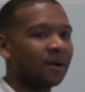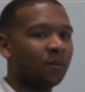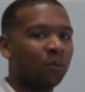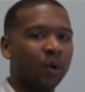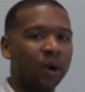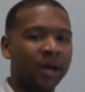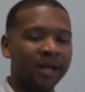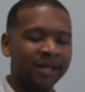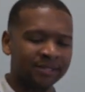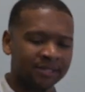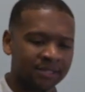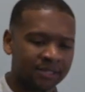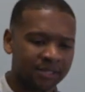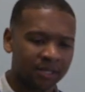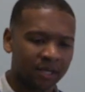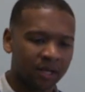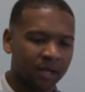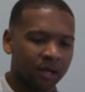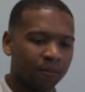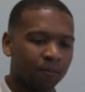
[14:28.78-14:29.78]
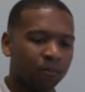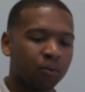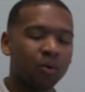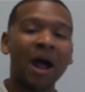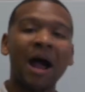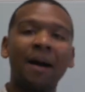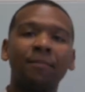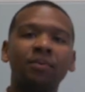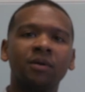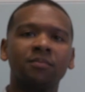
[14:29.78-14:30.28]
someone's
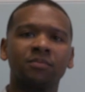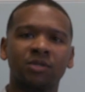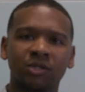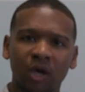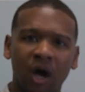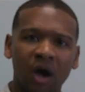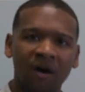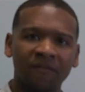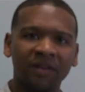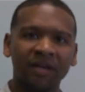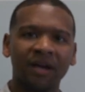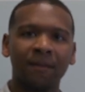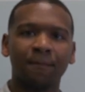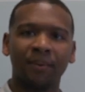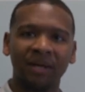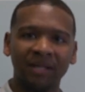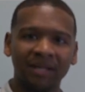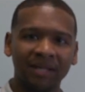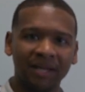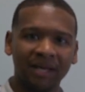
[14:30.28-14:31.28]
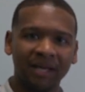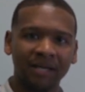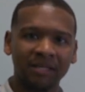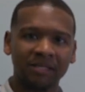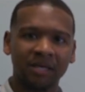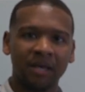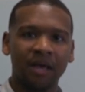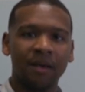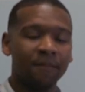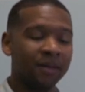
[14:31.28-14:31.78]
problem solving
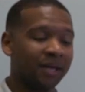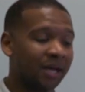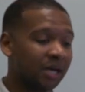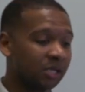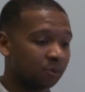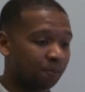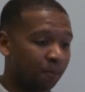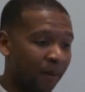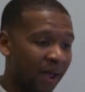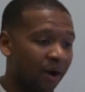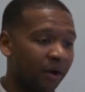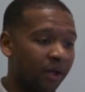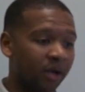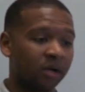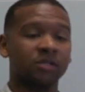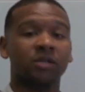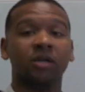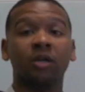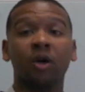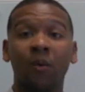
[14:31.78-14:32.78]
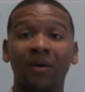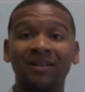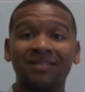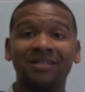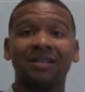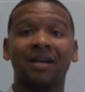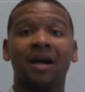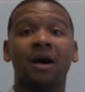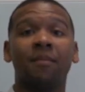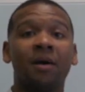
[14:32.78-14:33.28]
abilities because barriers are going
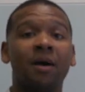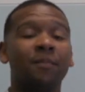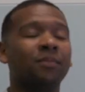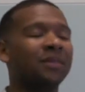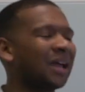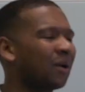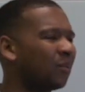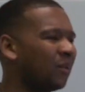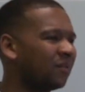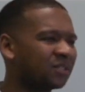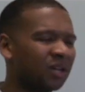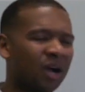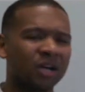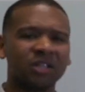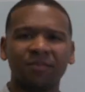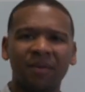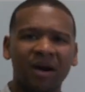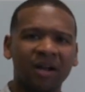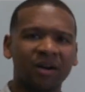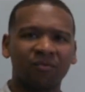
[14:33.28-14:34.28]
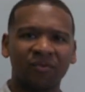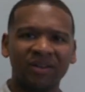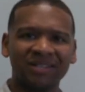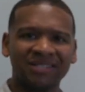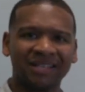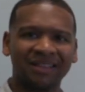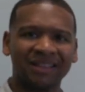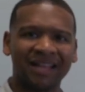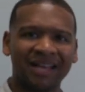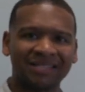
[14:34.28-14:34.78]
to come up like we've talked about in
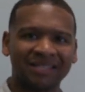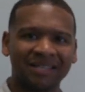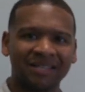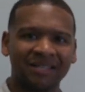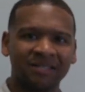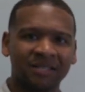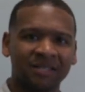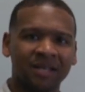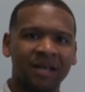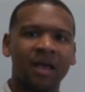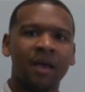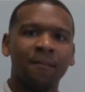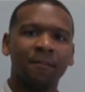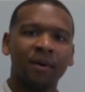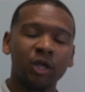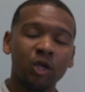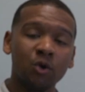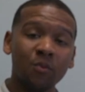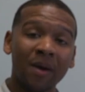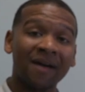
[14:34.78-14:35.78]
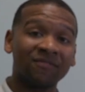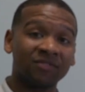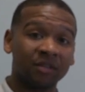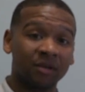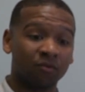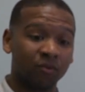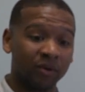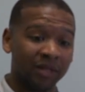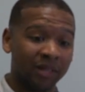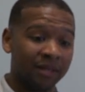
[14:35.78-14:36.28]
recent lessons, but you have
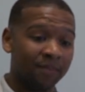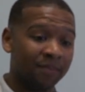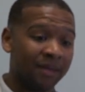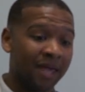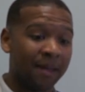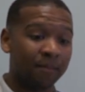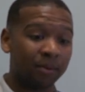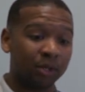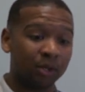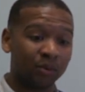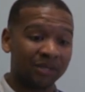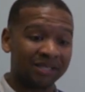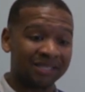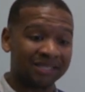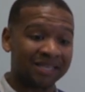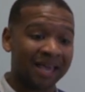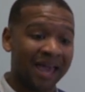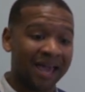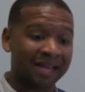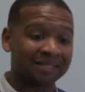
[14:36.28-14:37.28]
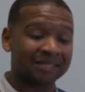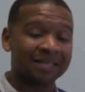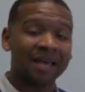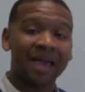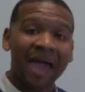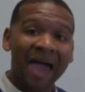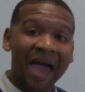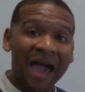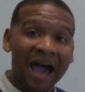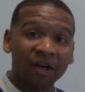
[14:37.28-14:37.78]
to really be able to assess
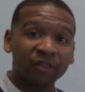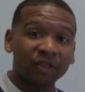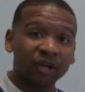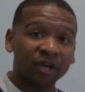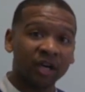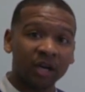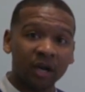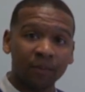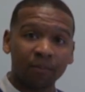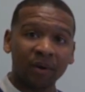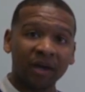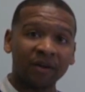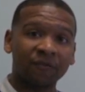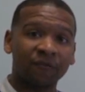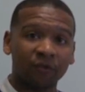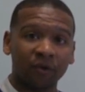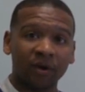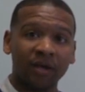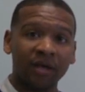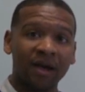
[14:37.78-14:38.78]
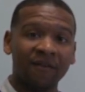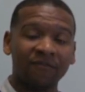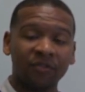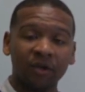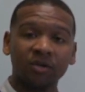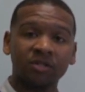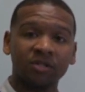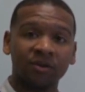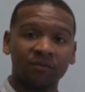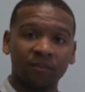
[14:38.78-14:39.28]
how they're going to break free of
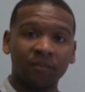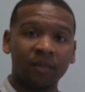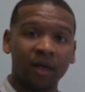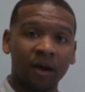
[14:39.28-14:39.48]
those,